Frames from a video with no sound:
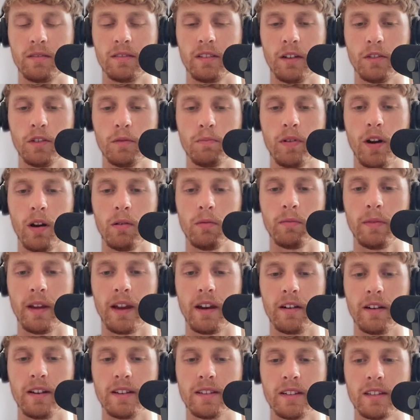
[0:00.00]
Now the problem
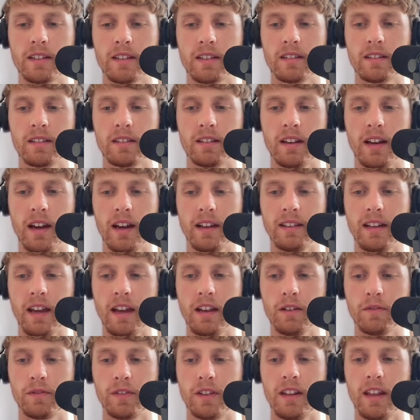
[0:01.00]
here is, at the
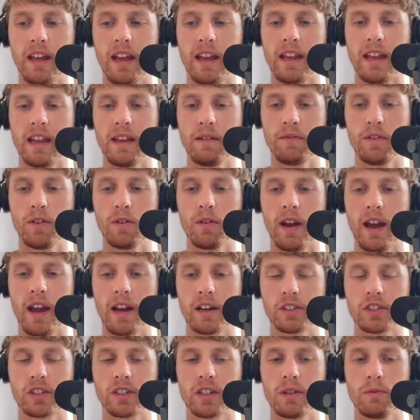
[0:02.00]
end of the day, if you
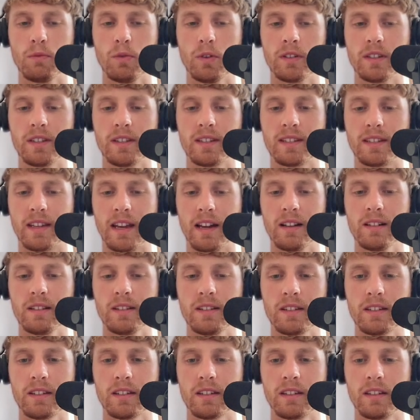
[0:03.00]
actually want
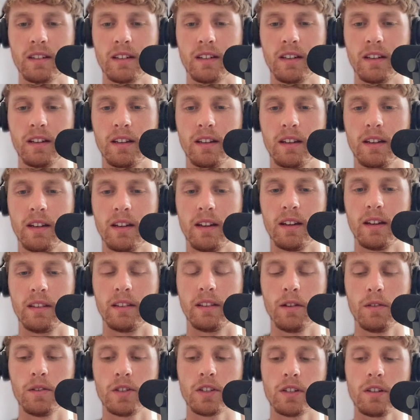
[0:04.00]
sales,
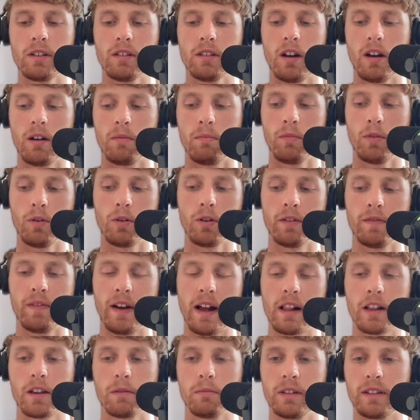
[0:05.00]
there's a lot more
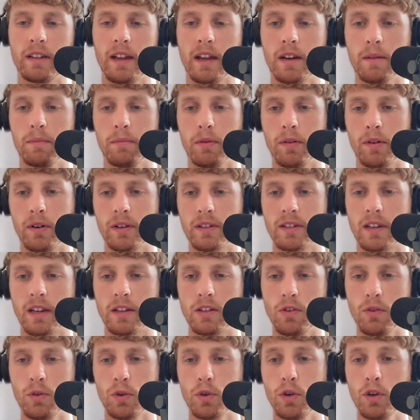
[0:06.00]
valuable data points
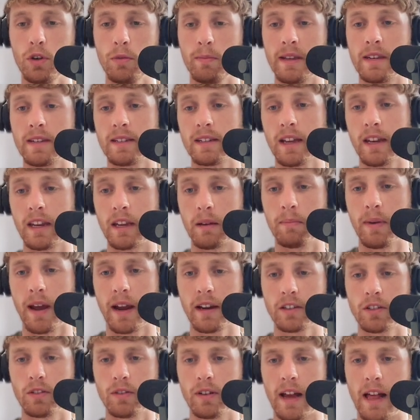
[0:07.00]
that you could be sending
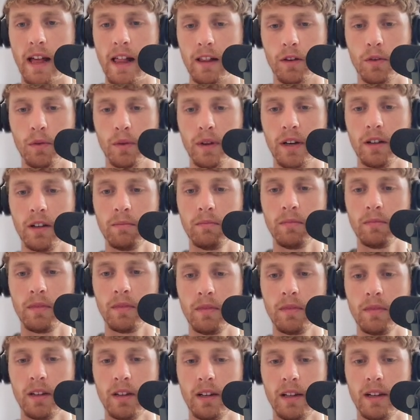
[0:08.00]
back to the algorithm
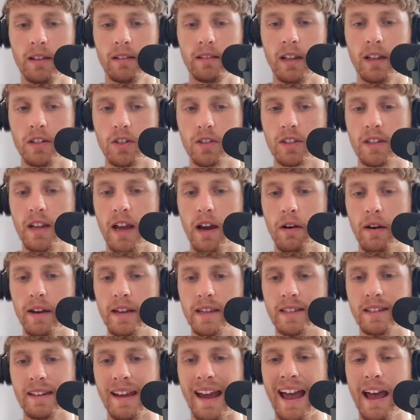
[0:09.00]
that just now
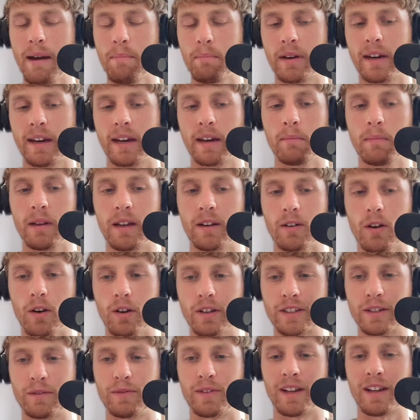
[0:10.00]
isn't happening
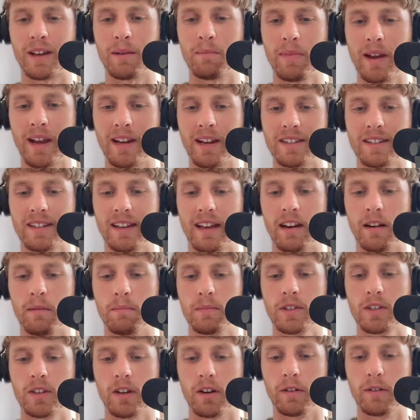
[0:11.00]
because of the campaign
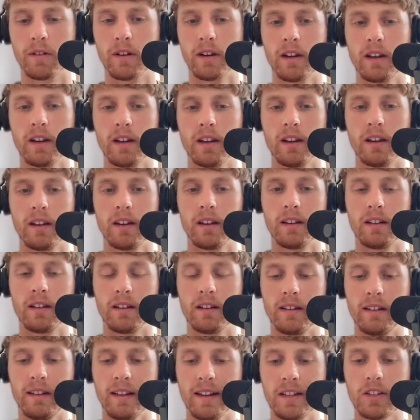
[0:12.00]
setup. So
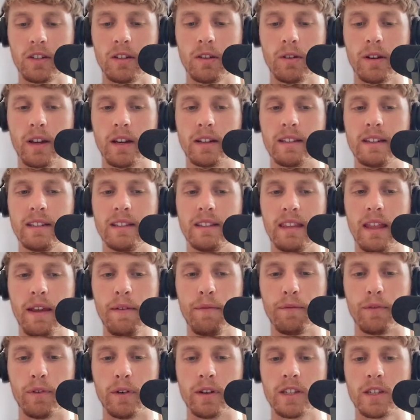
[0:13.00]
let's look at the
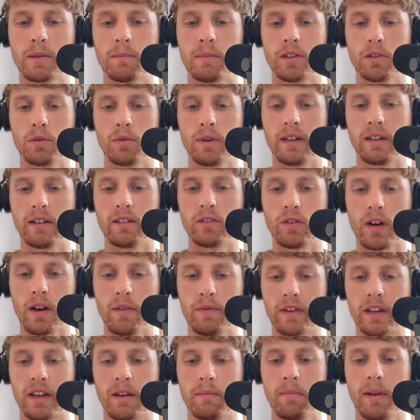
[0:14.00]
difference between the
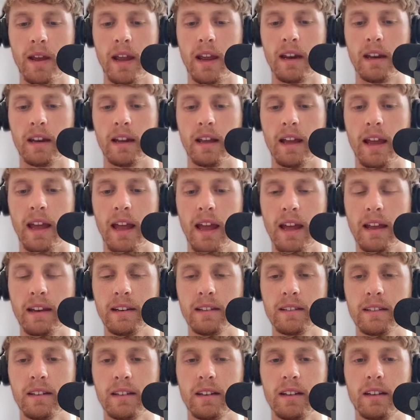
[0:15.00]
traffic campaign
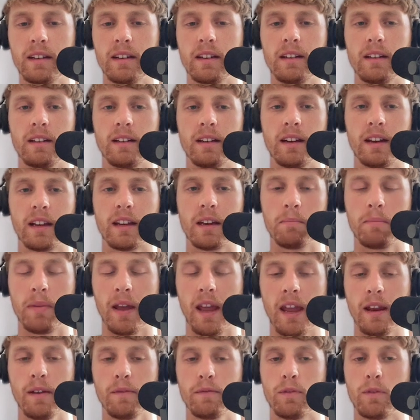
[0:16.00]
and a
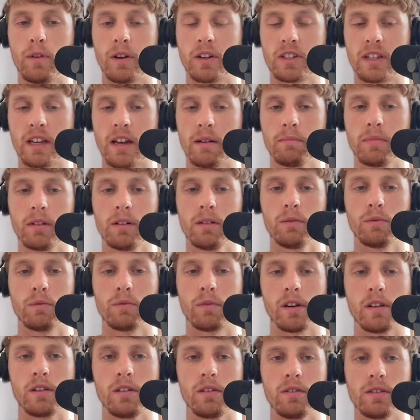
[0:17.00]
campaign, for example,
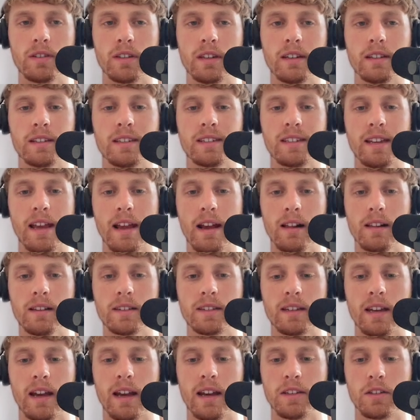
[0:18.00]
where you're using
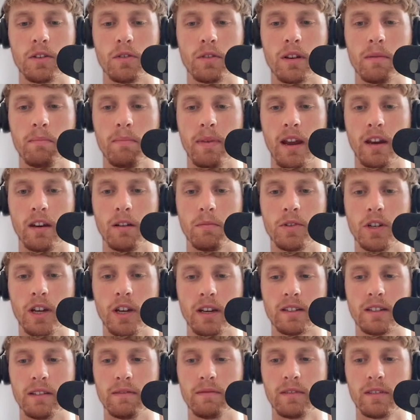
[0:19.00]
sales as your campaign
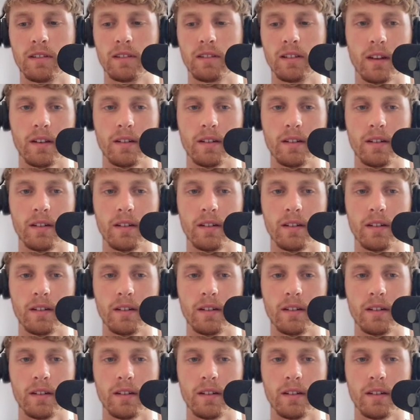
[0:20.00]
objective.